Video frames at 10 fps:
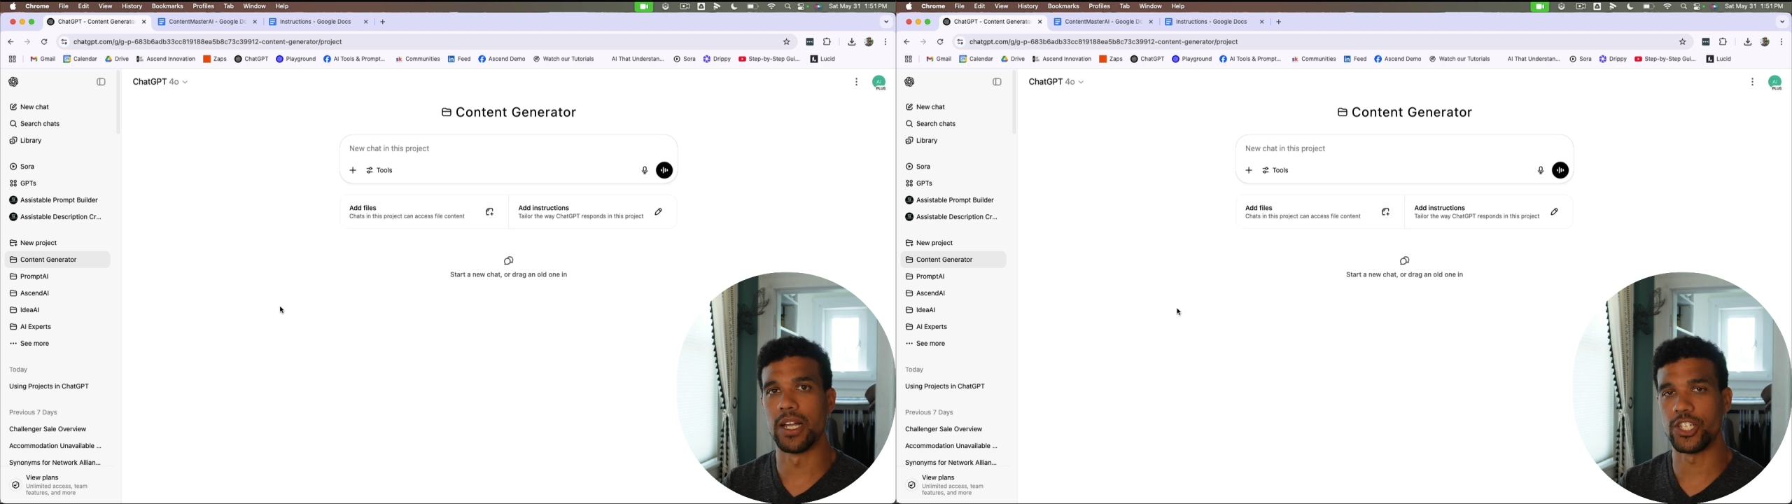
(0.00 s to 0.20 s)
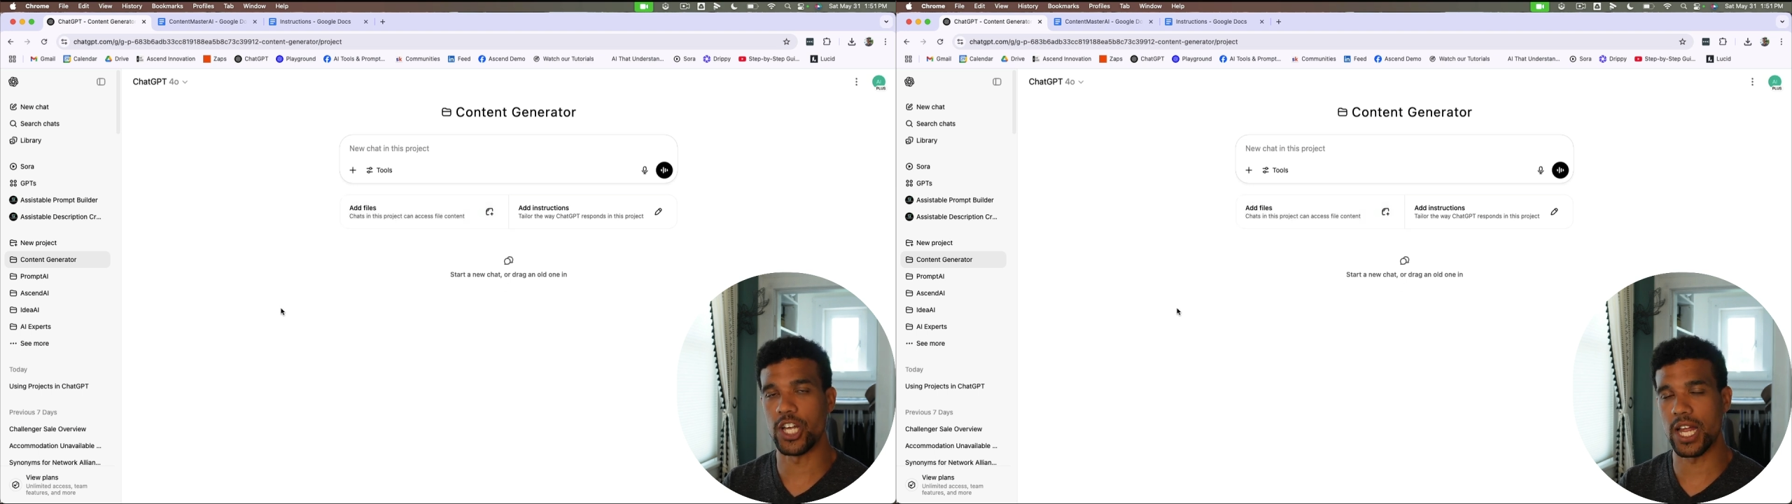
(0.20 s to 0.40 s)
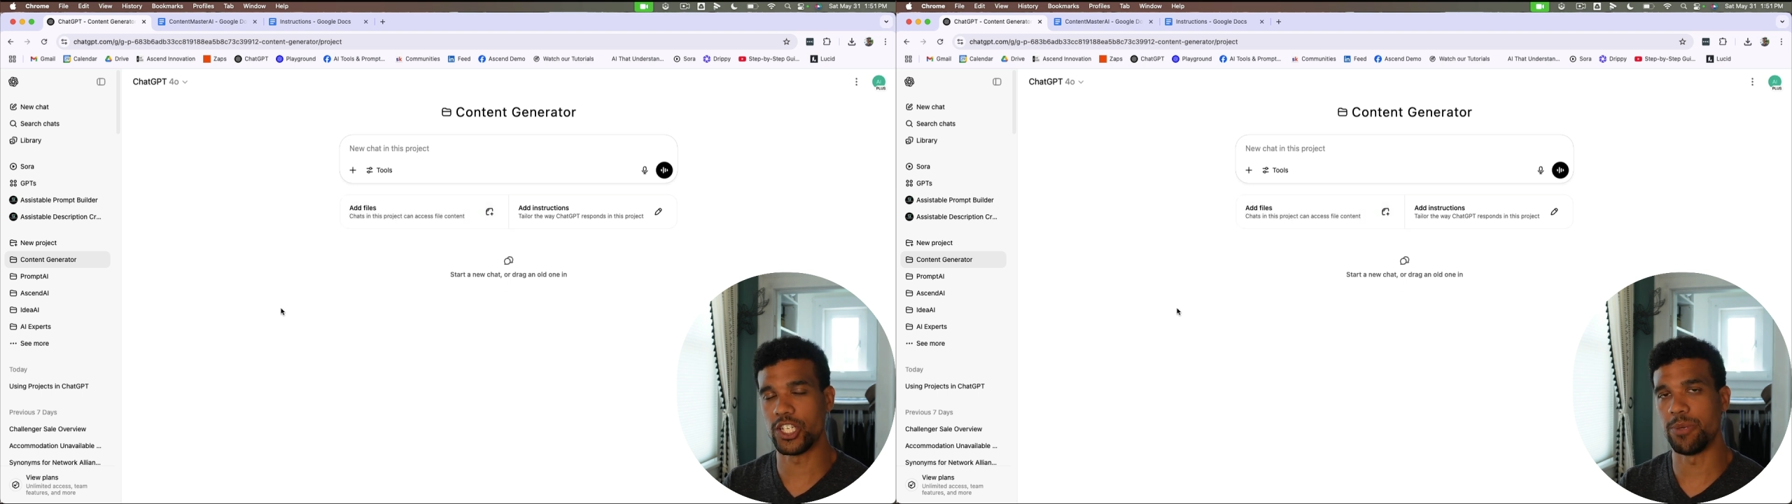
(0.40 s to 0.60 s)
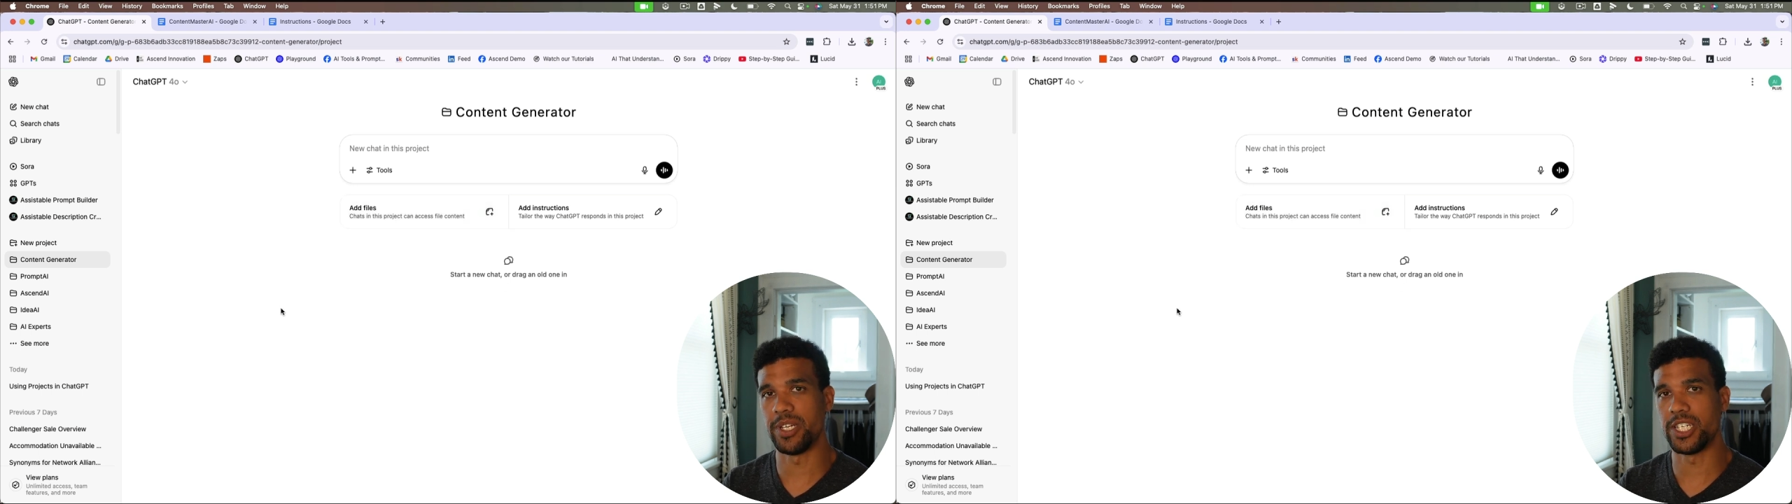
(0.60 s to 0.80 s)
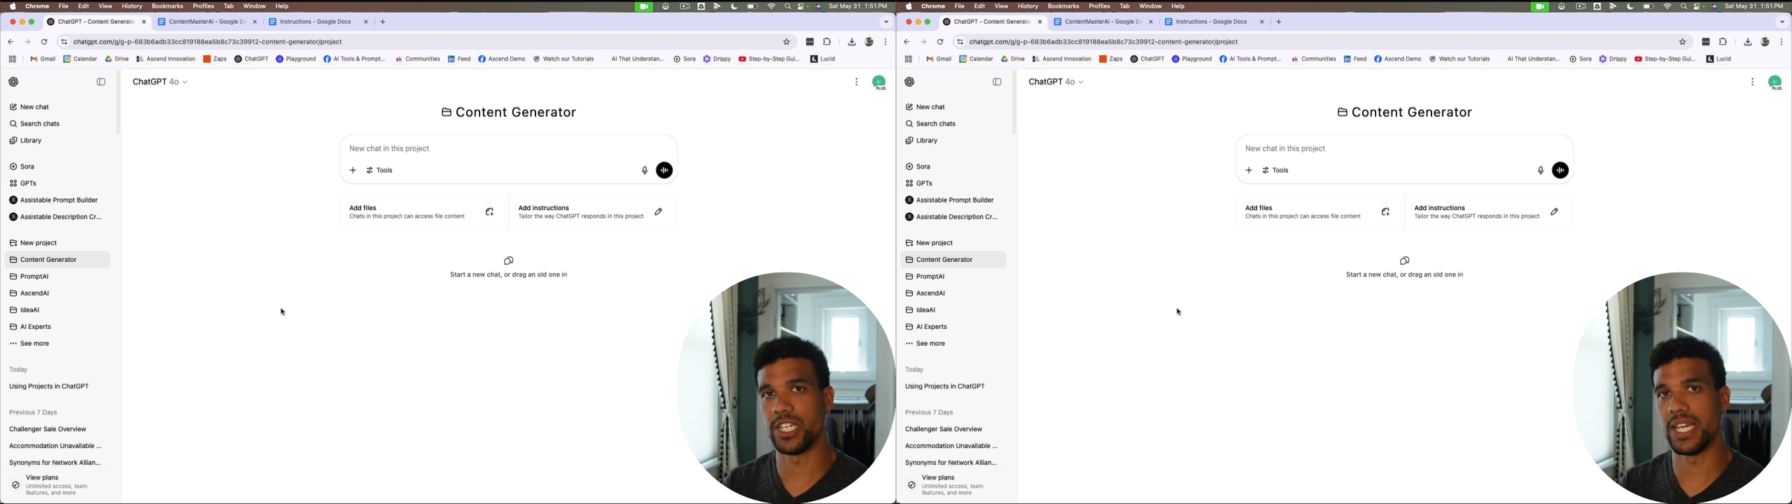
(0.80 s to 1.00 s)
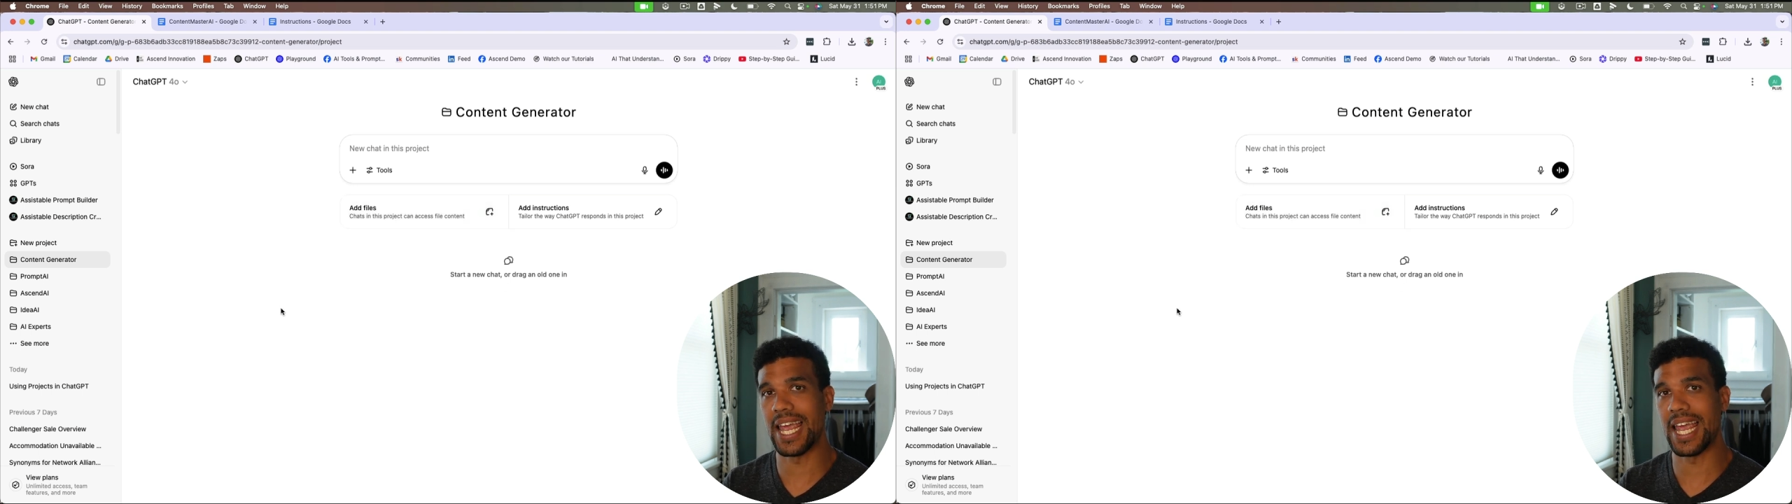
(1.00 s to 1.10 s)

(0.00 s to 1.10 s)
ChatGPT